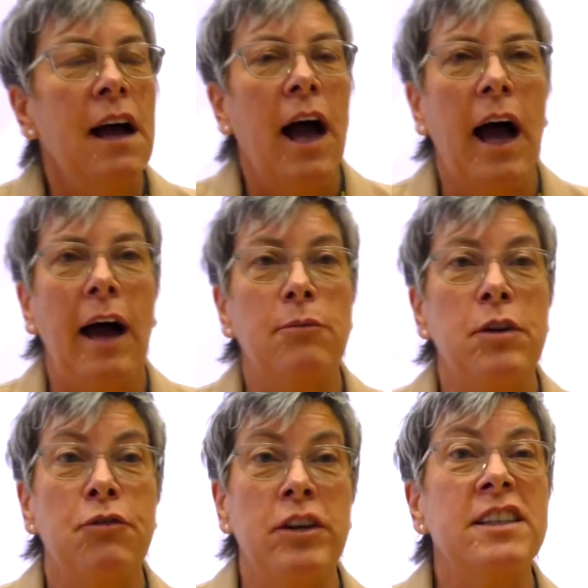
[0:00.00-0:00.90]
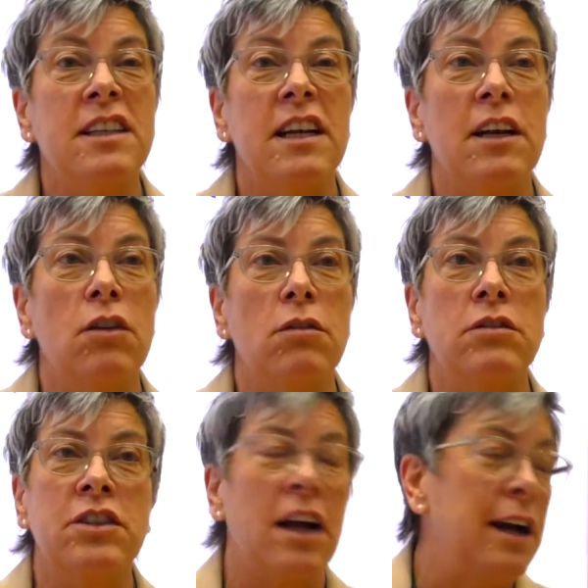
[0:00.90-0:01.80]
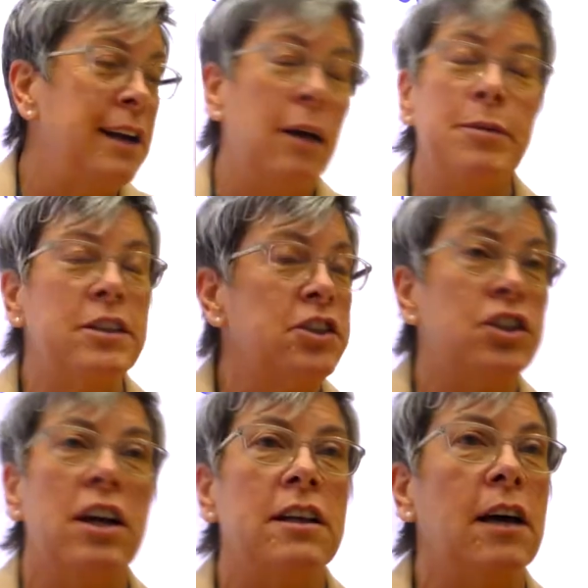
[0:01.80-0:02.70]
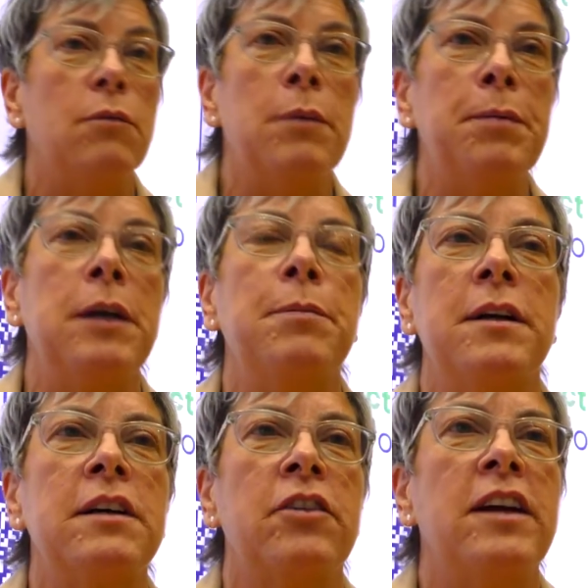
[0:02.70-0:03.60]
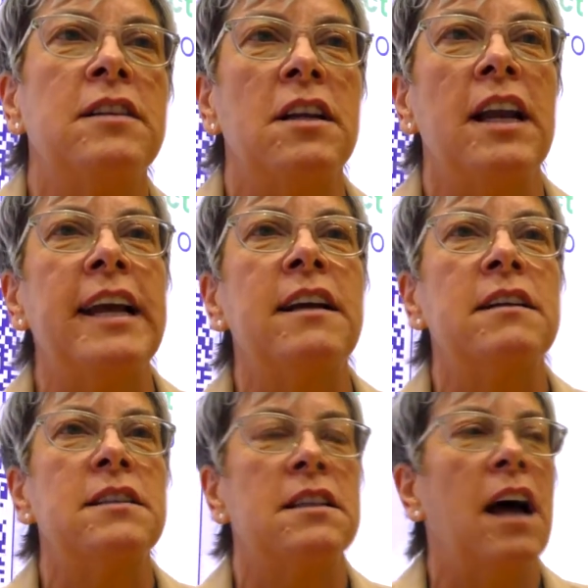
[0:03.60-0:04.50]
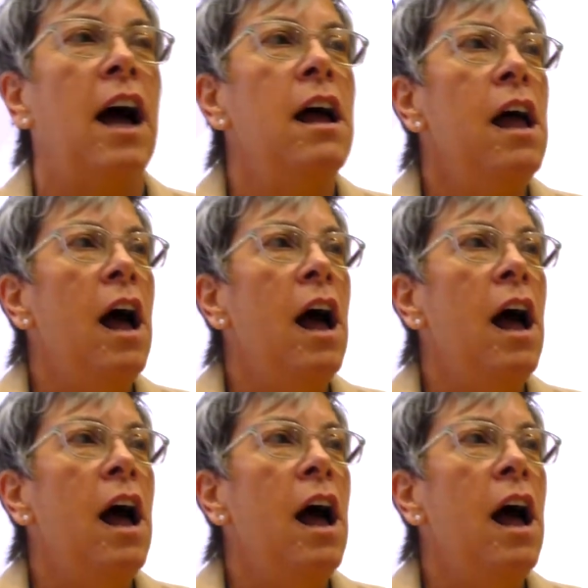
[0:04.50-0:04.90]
And we've recently launched that, and happy to share that with people and create the link to that.